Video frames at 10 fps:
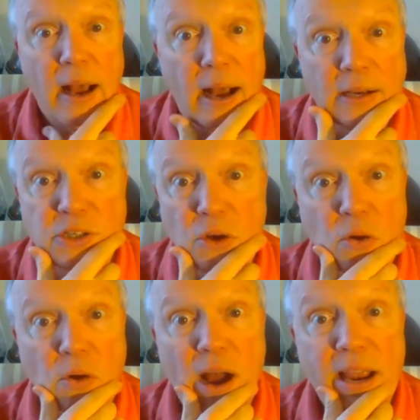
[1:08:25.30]
Uh,
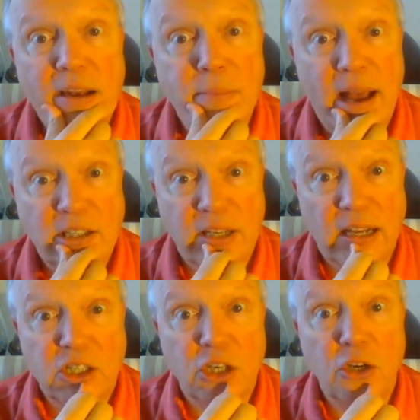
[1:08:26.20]
so I can imagine
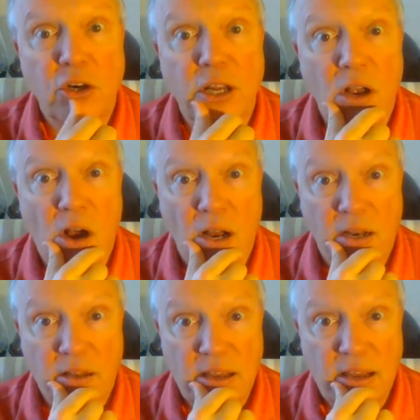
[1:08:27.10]
that security
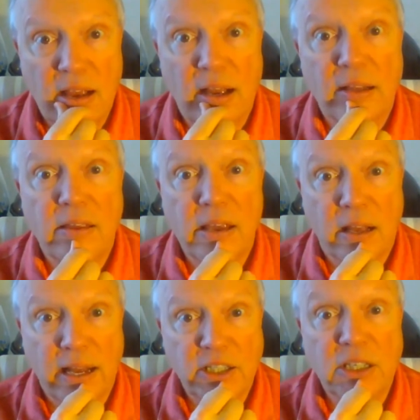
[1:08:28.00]
on the uh,
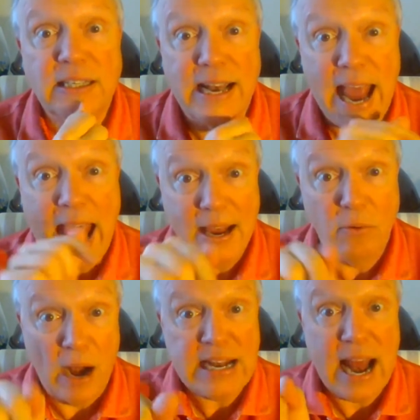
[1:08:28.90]
the Legend
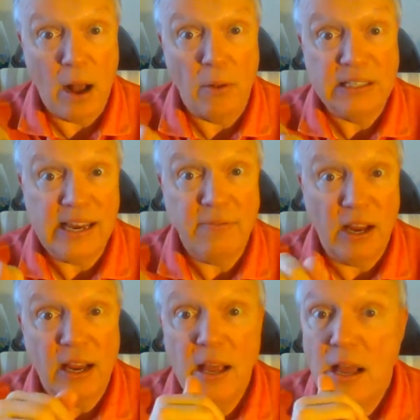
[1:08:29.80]
today, right now, this
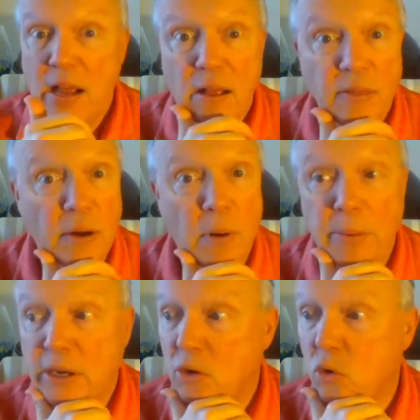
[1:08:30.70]
evening, they're
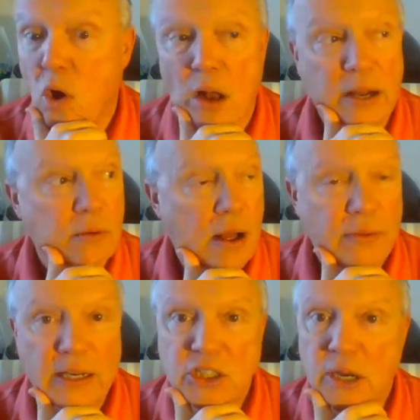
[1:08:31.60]
probably crawling
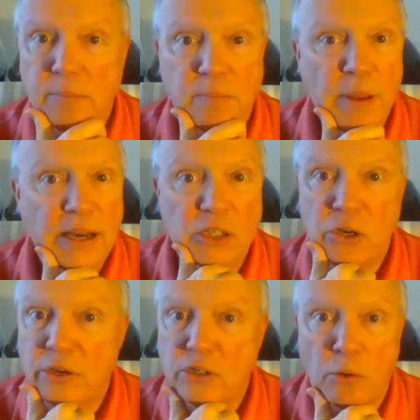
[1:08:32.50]
around that ship, making
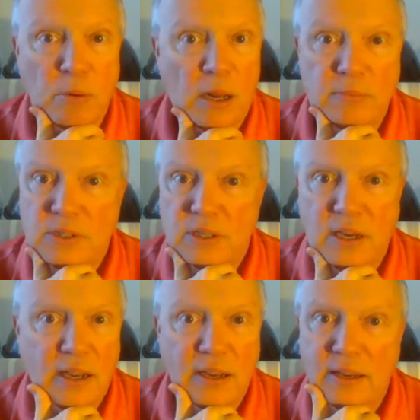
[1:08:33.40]
sure there's no problems.
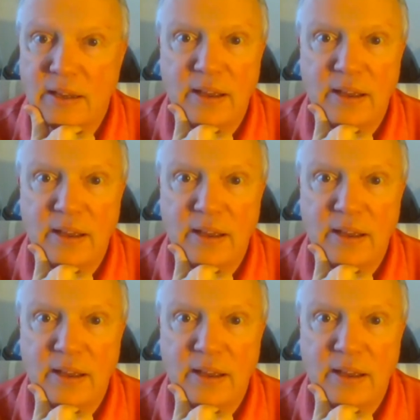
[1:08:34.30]
Uh,